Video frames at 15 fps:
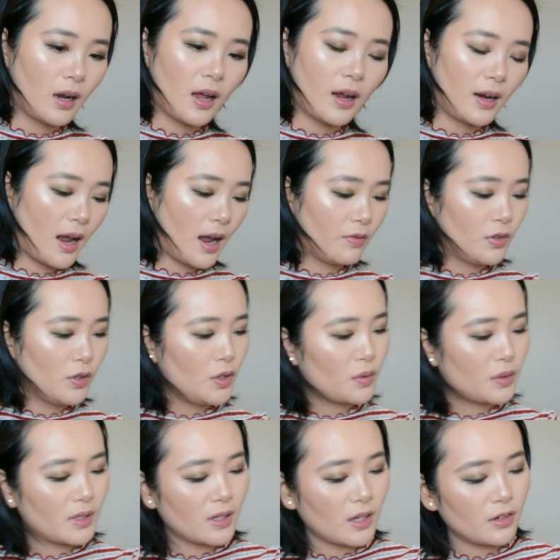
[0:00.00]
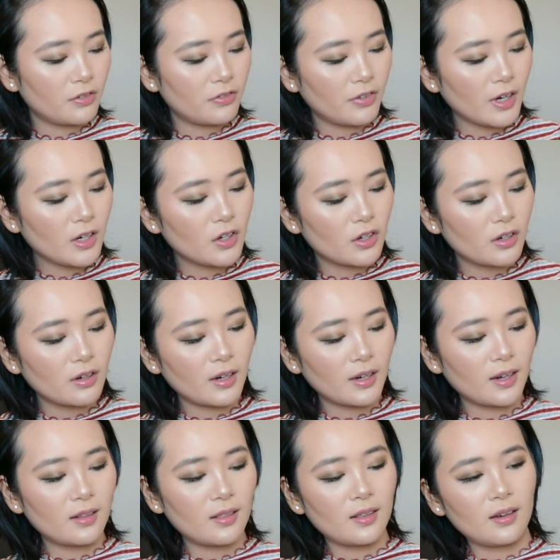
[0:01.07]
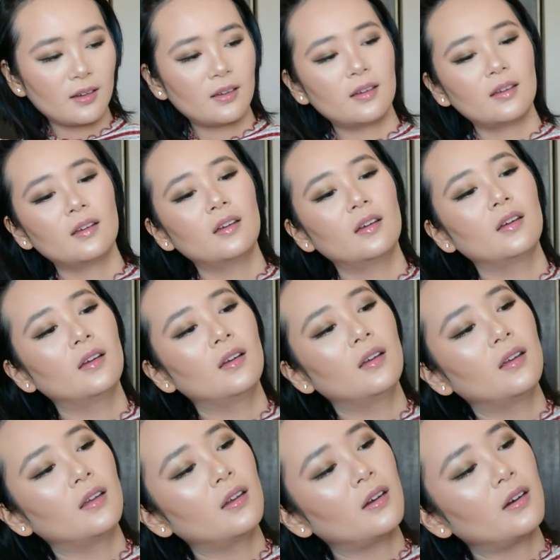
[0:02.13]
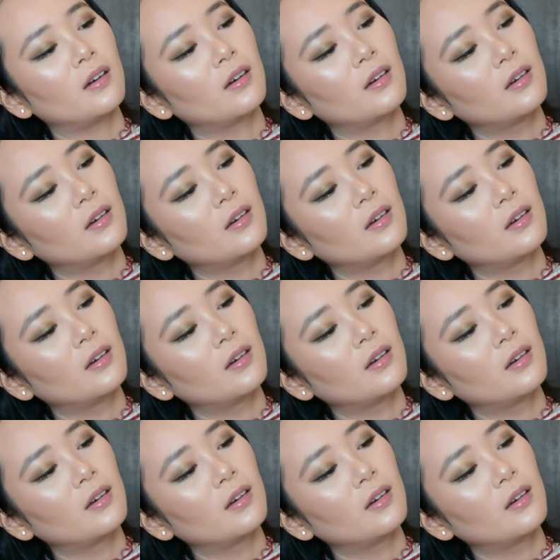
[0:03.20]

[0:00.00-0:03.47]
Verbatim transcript: I have to use another finger, I think. Here.